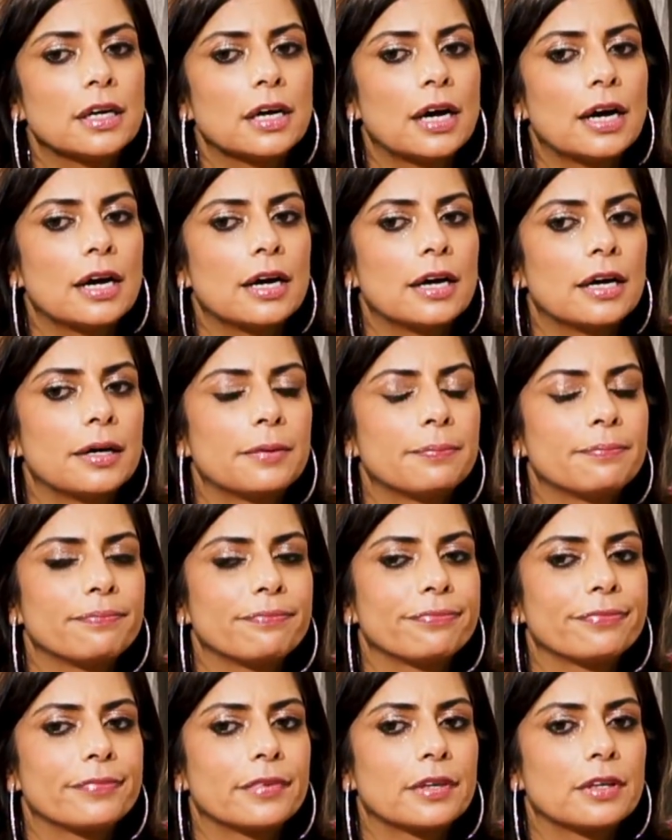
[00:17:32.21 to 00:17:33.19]

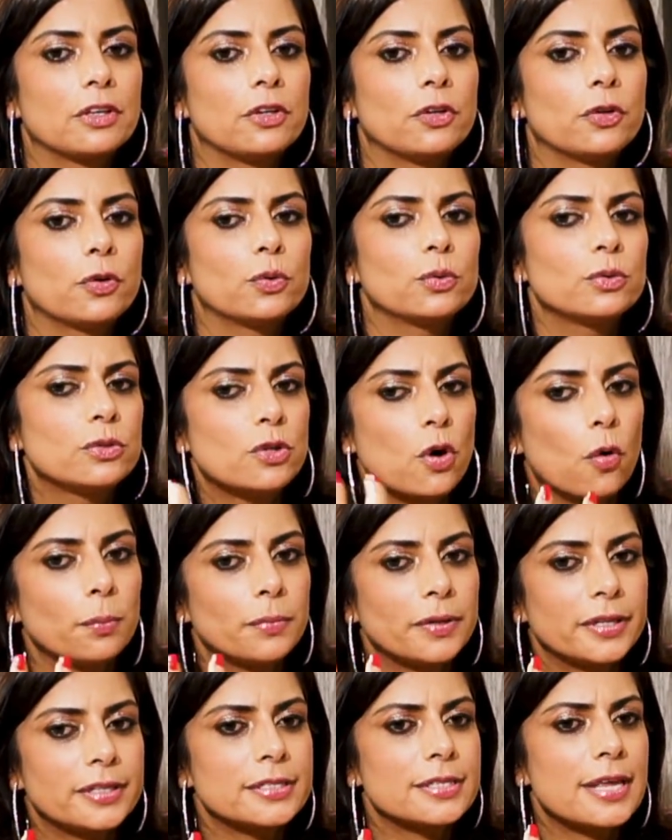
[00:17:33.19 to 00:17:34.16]
you know, who's
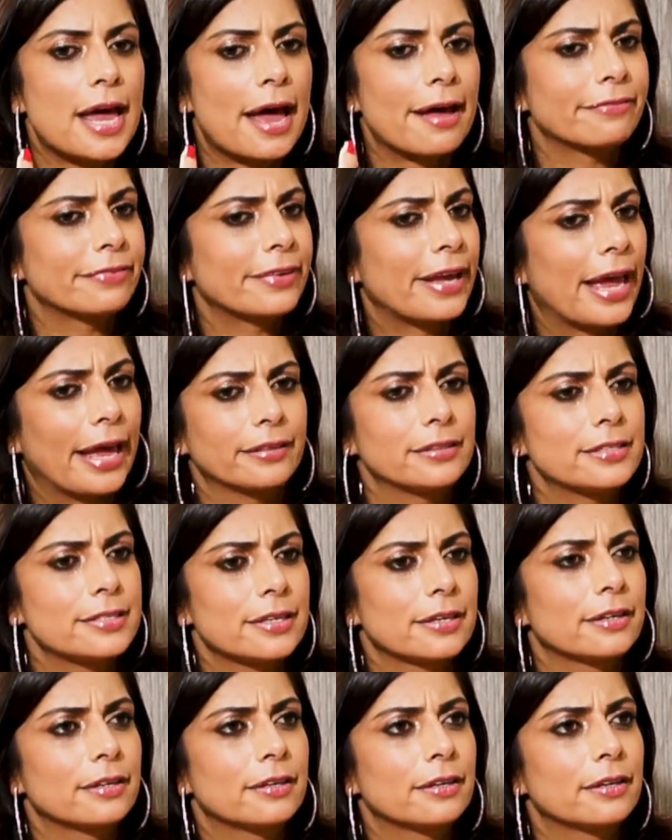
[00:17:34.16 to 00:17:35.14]
homeless, have
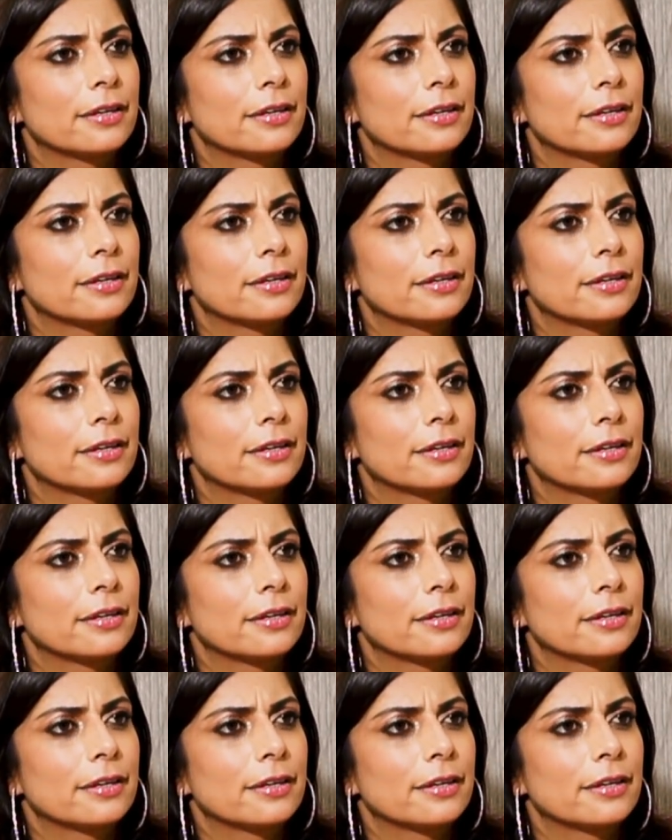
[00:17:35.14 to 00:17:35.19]
cancer,